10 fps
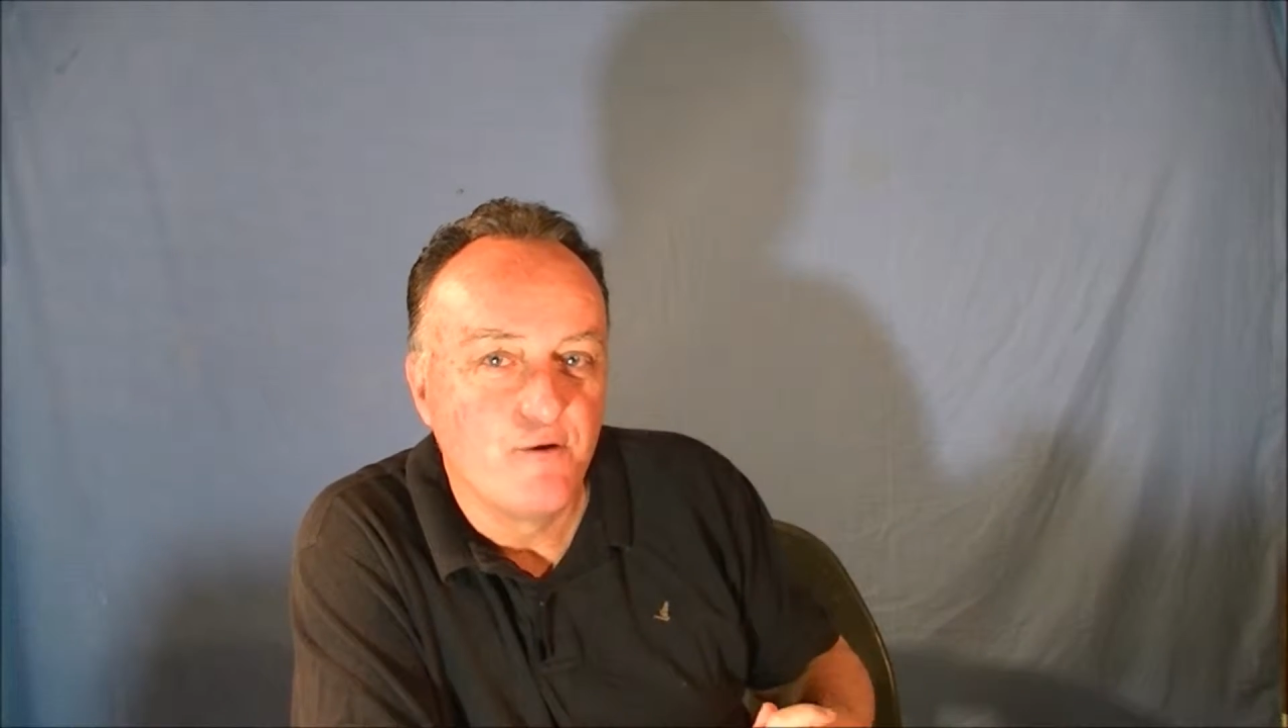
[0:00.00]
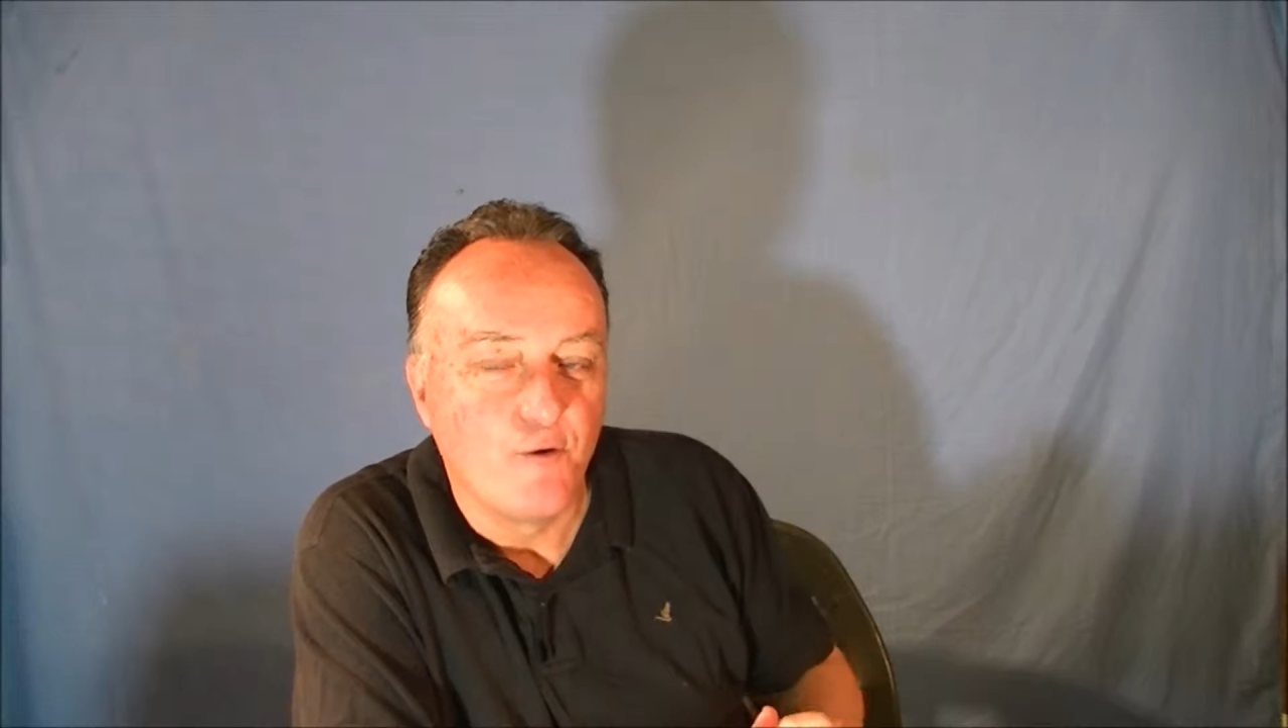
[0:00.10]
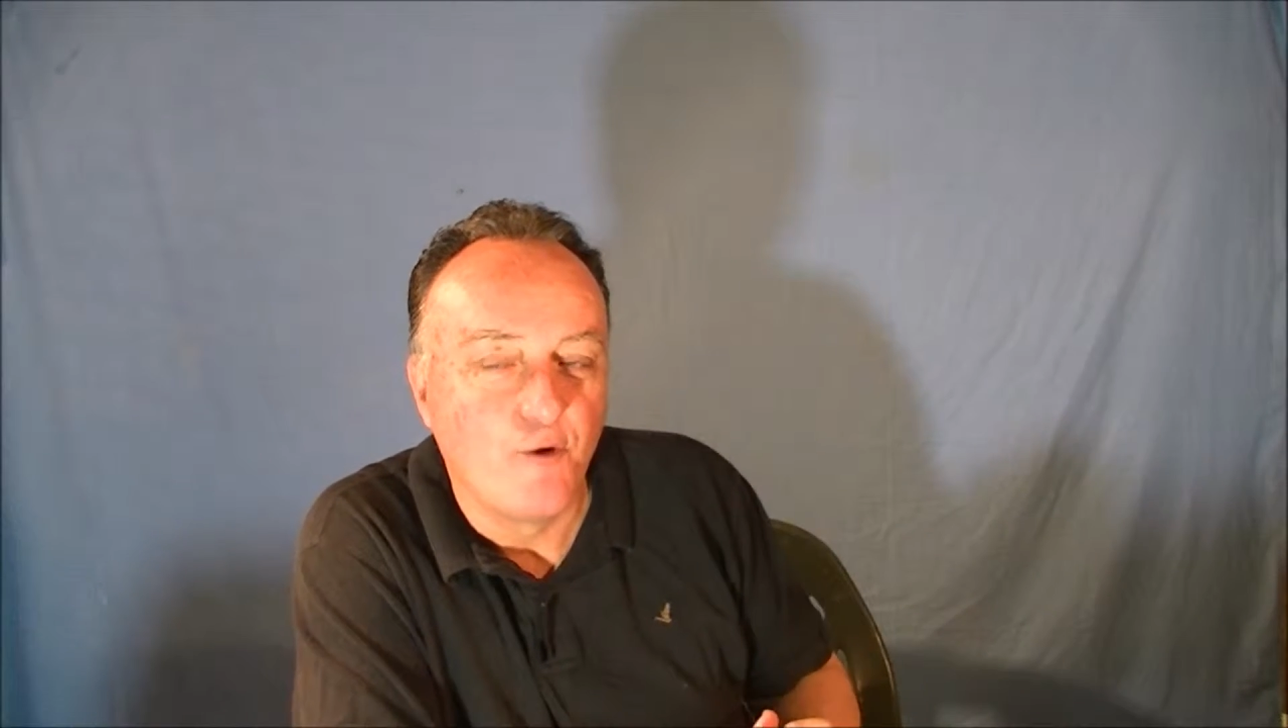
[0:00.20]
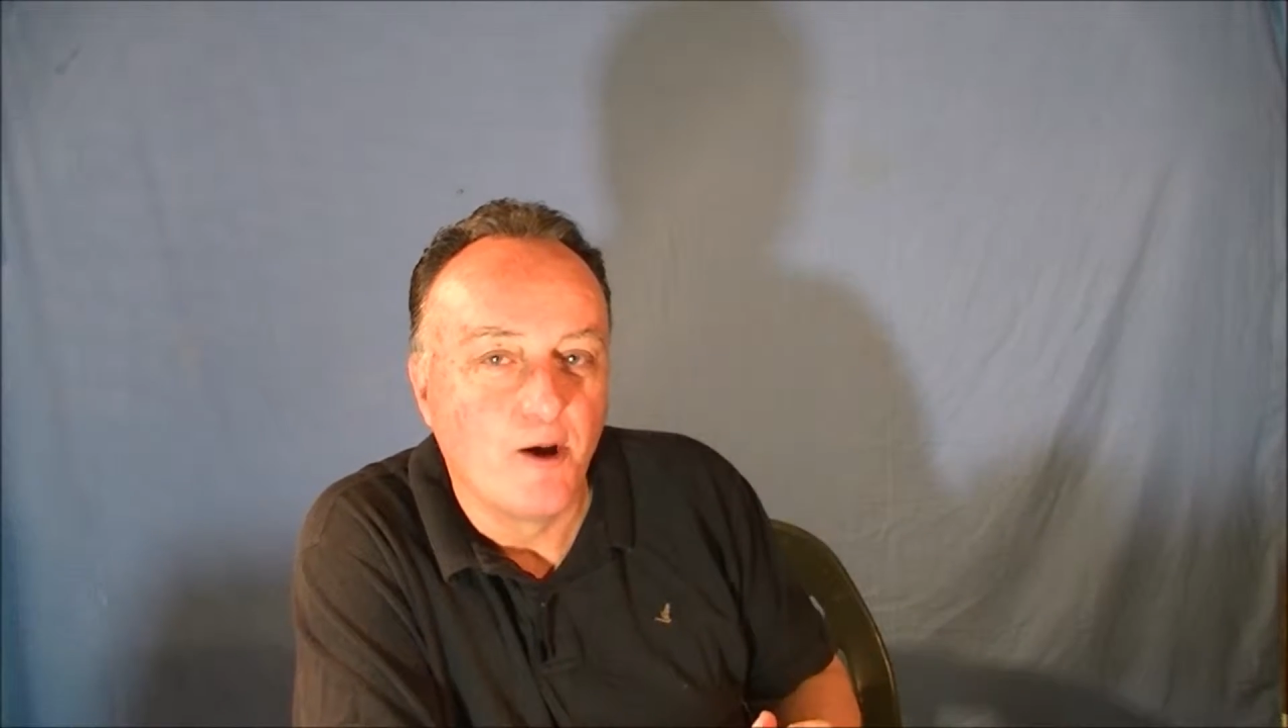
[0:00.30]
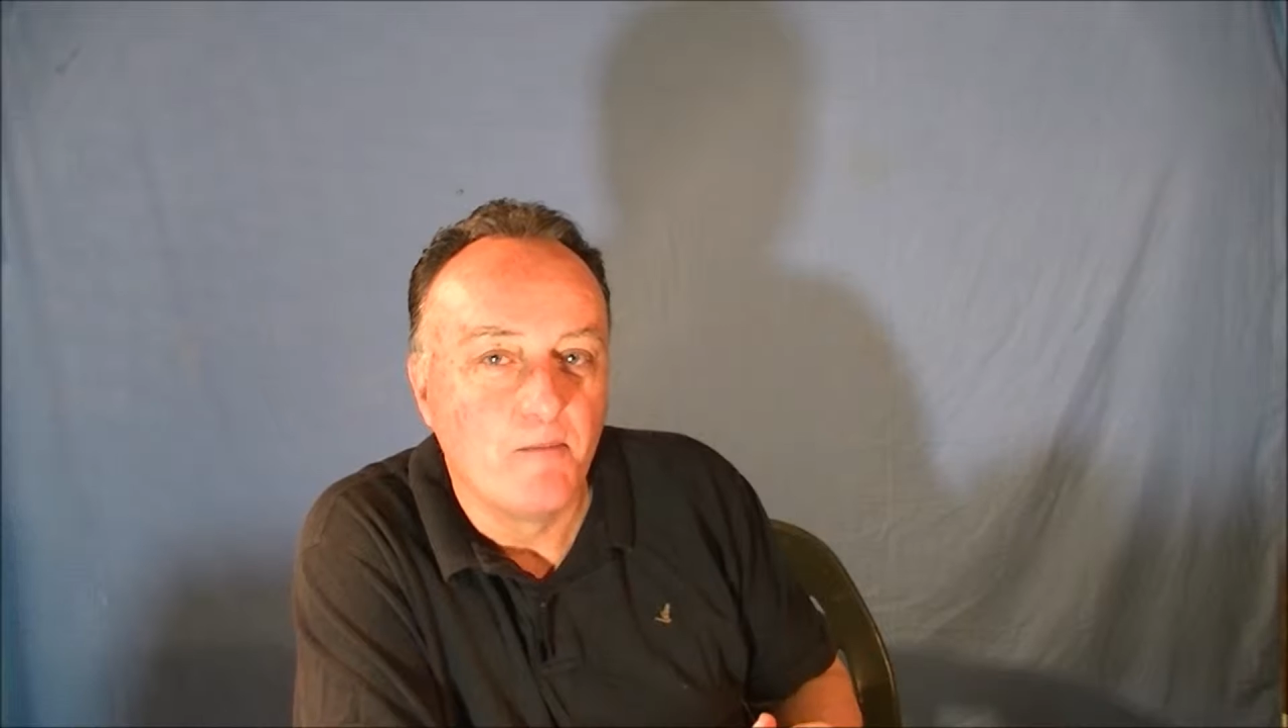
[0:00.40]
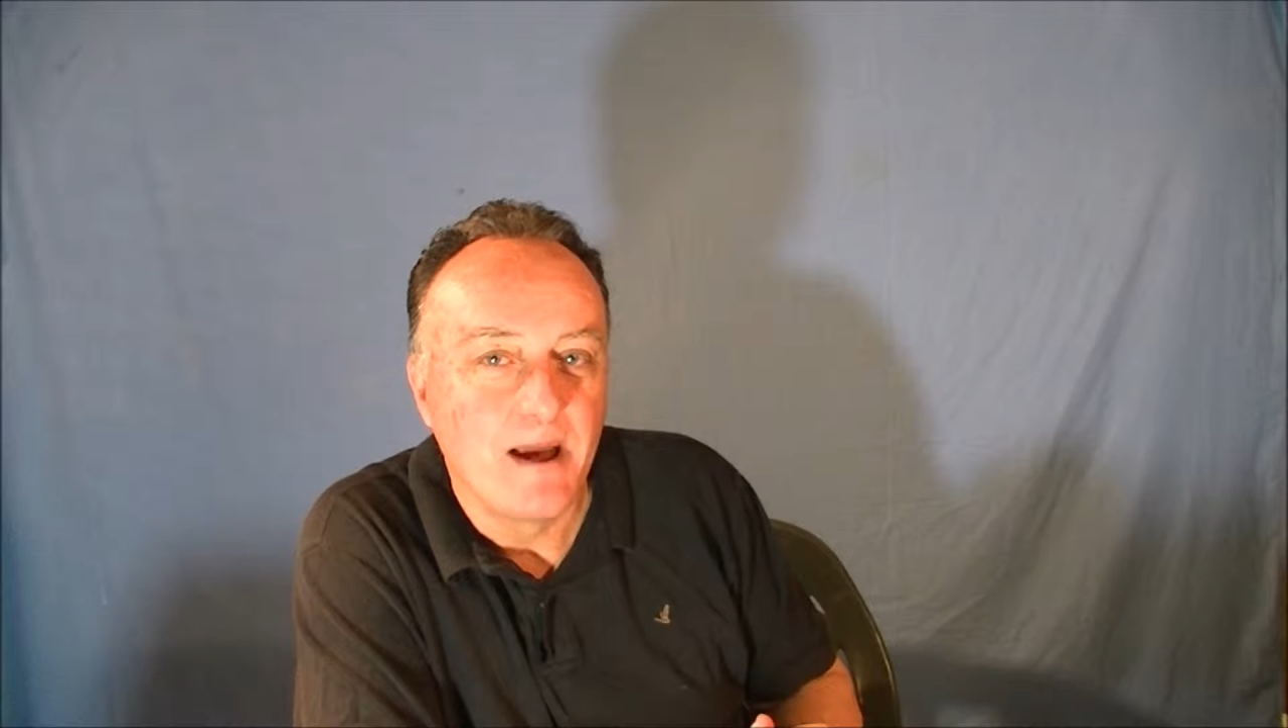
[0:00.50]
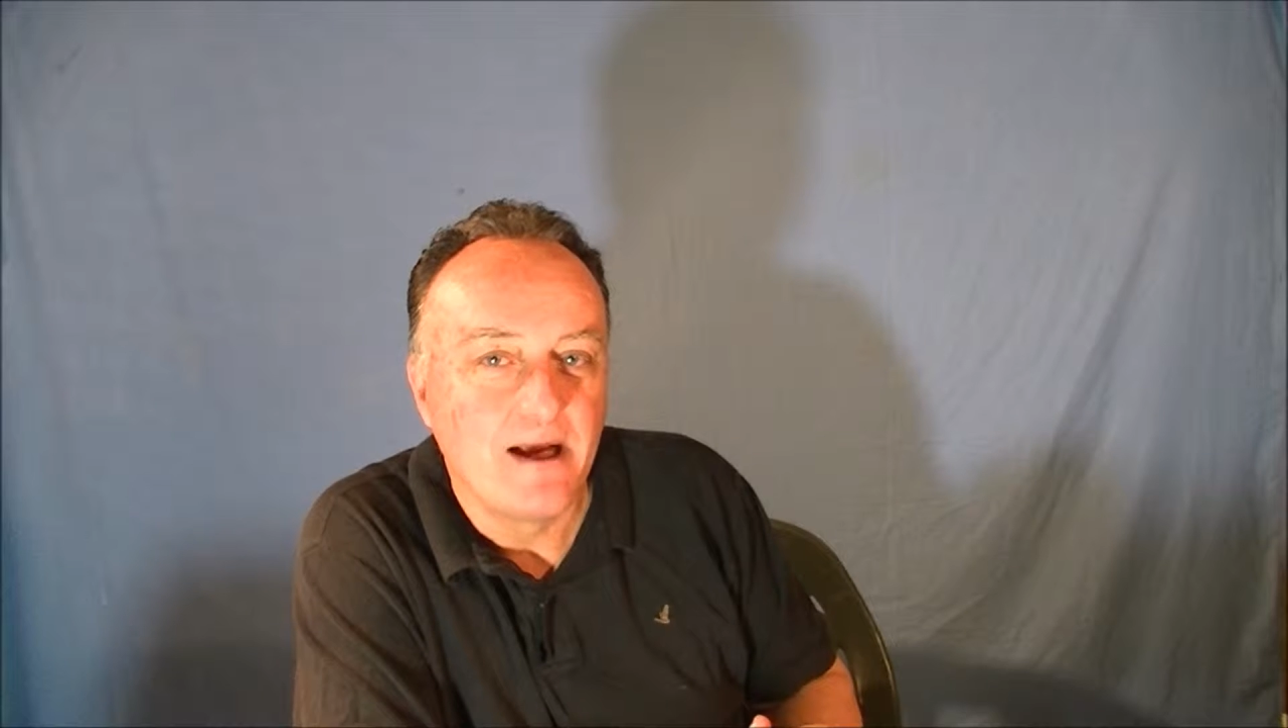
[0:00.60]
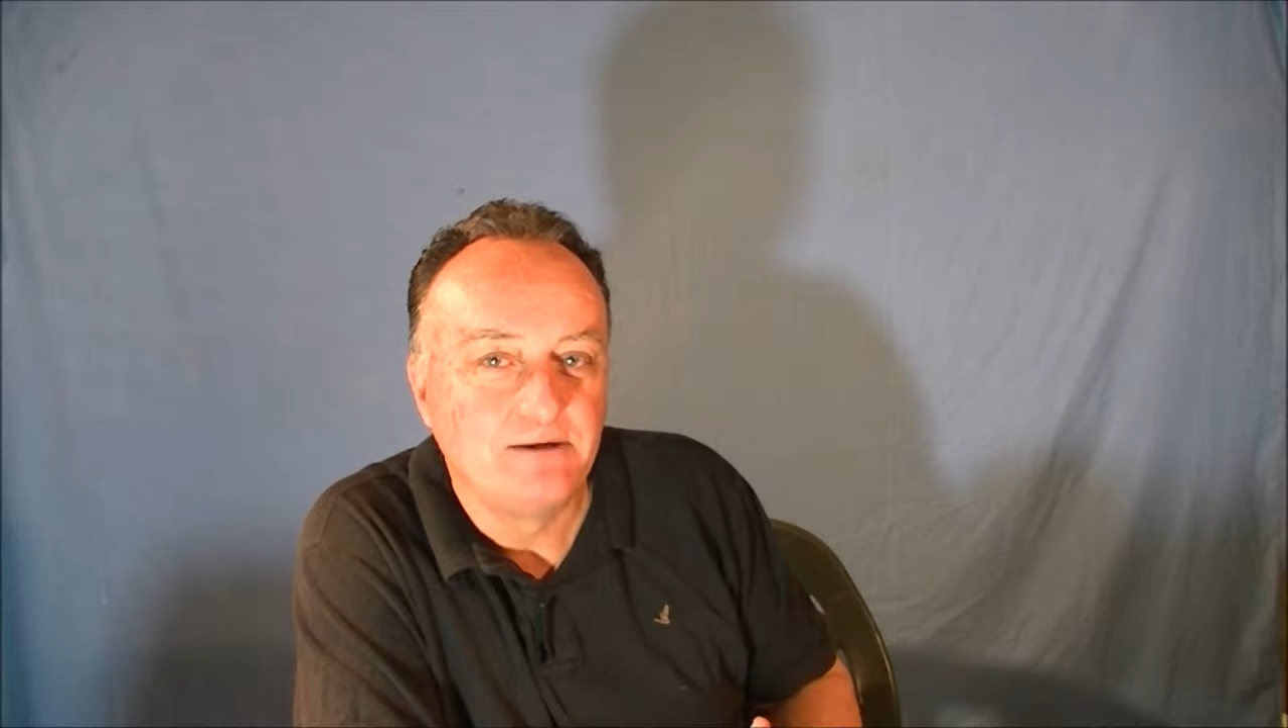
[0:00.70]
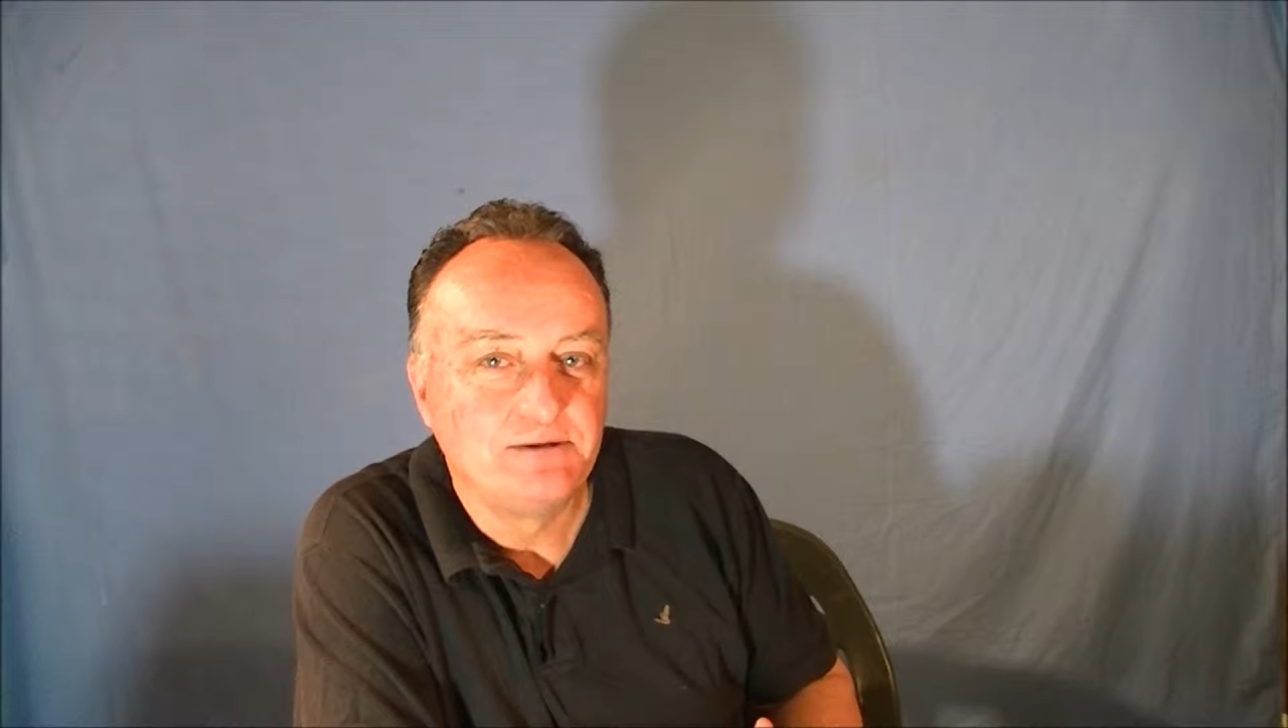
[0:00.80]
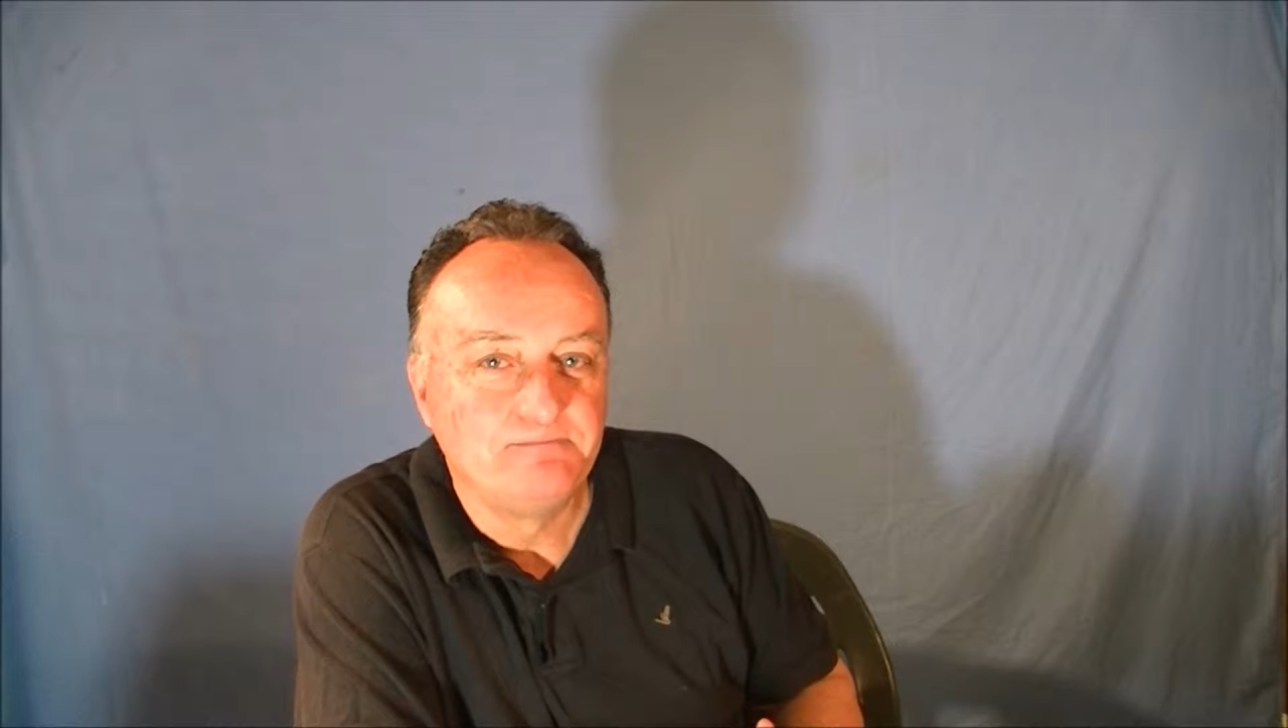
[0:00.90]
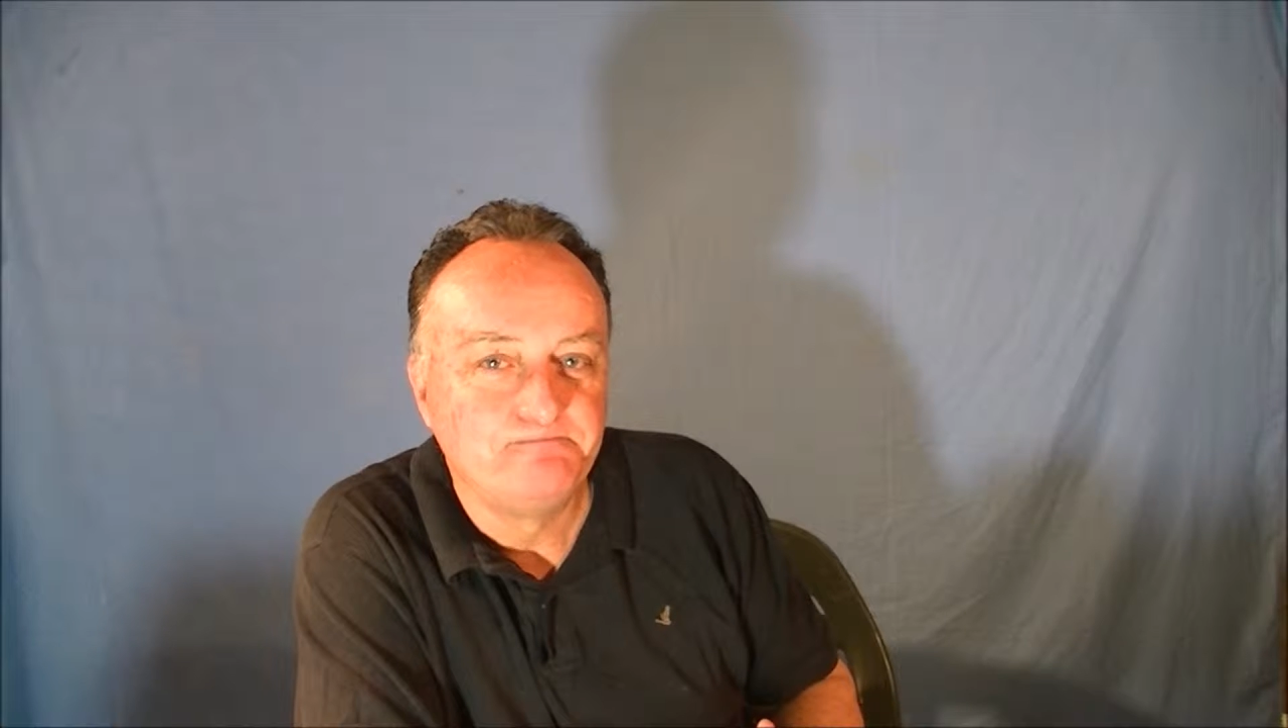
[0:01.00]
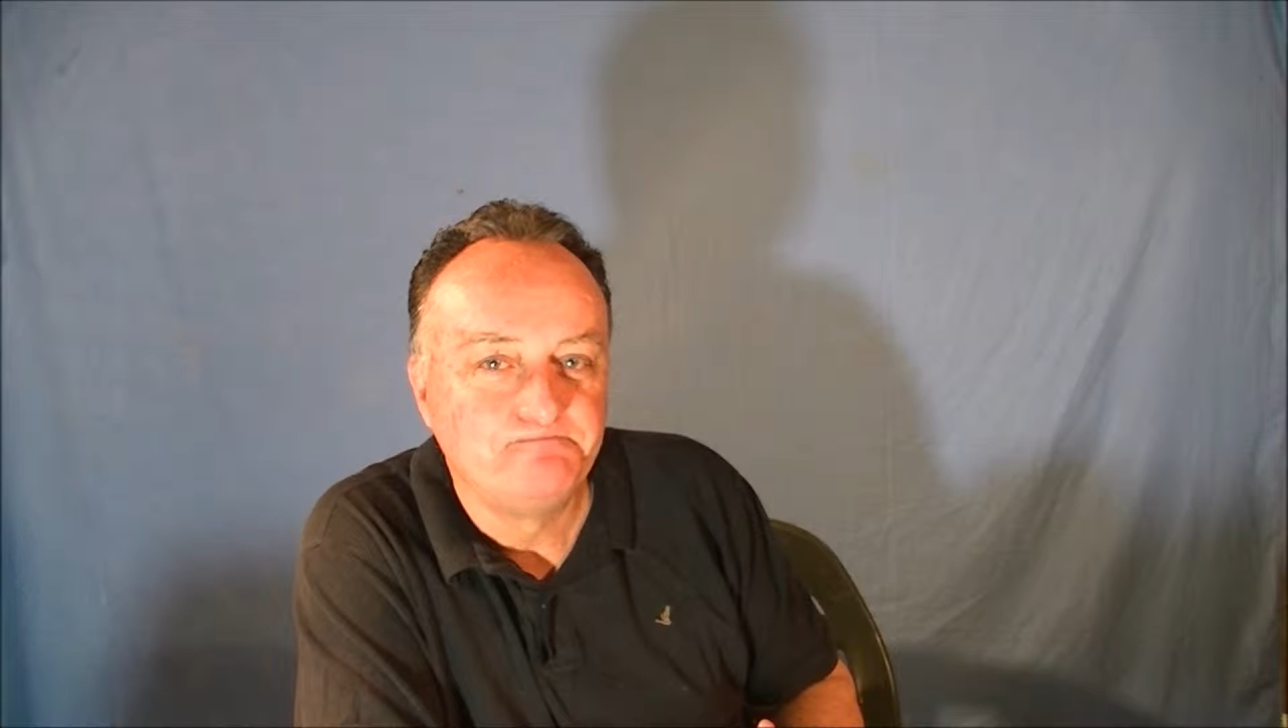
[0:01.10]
all about?